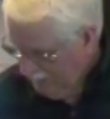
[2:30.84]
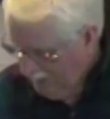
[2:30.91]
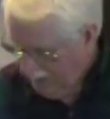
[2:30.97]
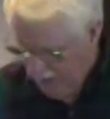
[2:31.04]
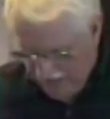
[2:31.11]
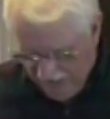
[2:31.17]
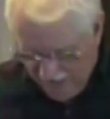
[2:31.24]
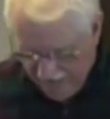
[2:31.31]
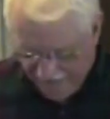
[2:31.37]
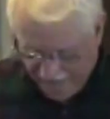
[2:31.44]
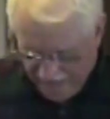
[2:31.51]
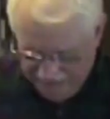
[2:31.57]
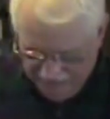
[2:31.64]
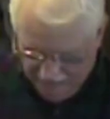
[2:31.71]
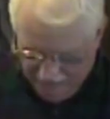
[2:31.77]
I love
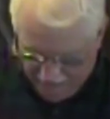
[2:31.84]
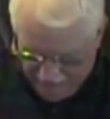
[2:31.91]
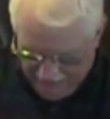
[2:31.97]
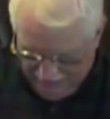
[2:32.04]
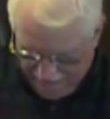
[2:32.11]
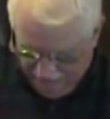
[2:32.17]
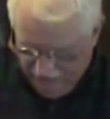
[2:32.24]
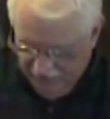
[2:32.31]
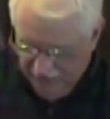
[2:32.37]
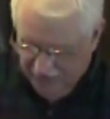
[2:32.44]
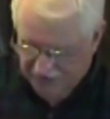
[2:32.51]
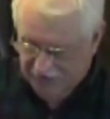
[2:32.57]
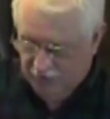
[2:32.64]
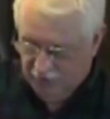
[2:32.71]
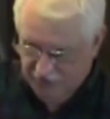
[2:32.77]
fresh ground pepper,
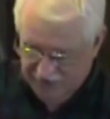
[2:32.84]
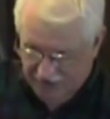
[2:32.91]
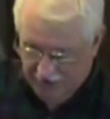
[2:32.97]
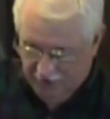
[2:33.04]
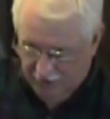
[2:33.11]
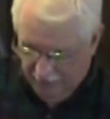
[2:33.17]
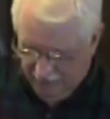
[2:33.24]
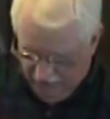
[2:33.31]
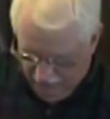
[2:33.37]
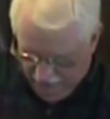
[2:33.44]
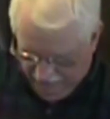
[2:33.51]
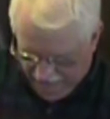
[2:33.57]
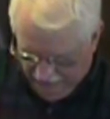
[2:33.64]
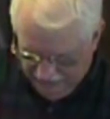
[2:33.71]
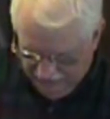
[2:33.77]
so I always carry my
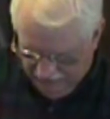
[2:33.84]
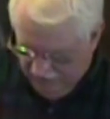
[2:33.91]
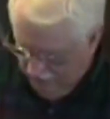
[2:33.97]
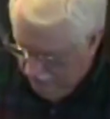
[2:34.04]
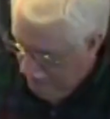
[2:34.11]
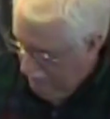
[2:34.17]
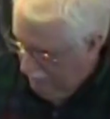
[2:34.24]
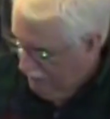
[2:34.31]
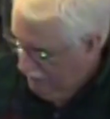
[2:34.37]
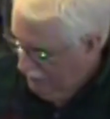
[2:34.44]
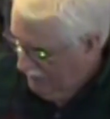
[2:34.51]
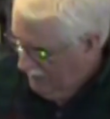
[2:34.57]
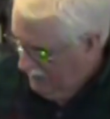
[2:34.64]
own fresh ground pepper.